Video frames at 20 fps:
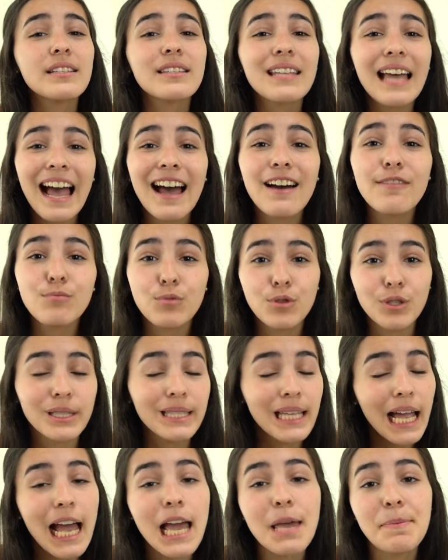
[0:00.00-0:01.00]
to have more
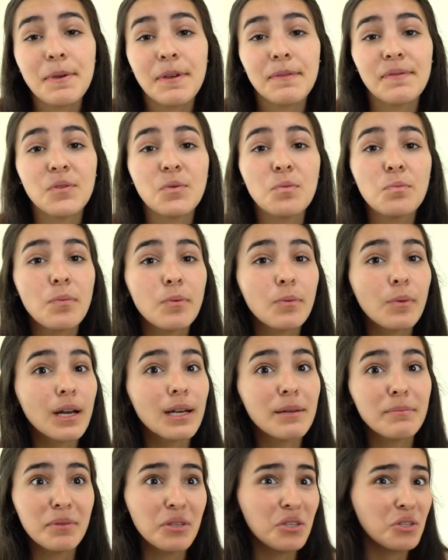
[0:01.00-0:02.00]
time if you
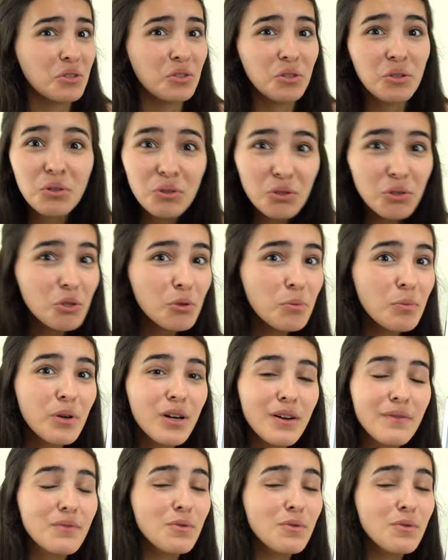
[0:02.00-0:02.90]
want to be a YouTuber,